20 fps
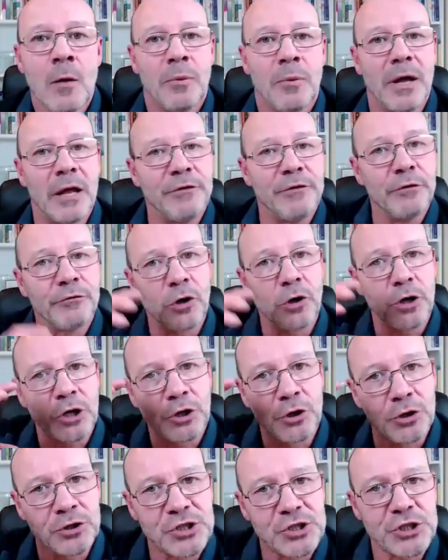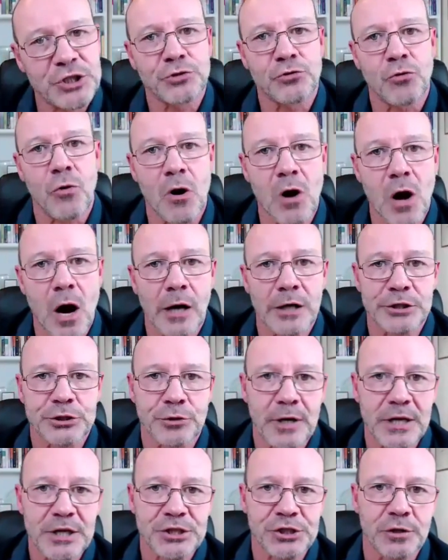But if you've got a good, strong
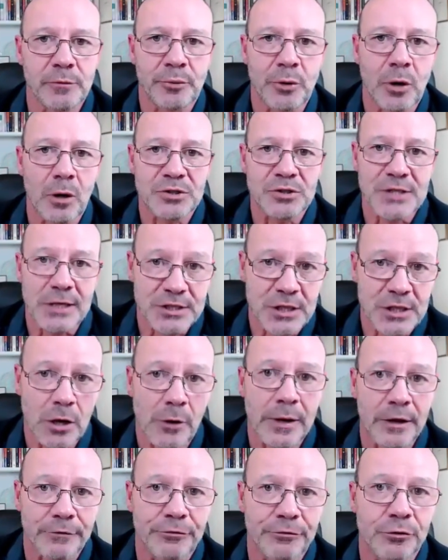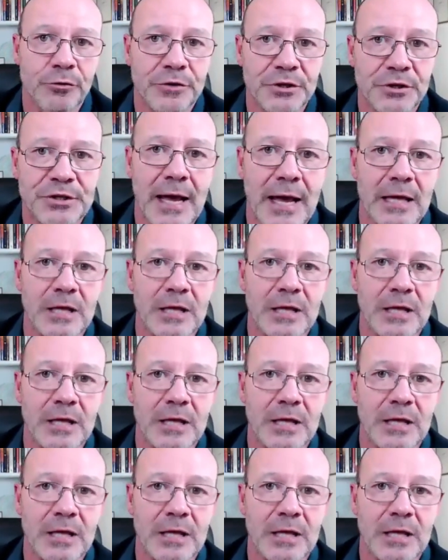hydration process going through the day,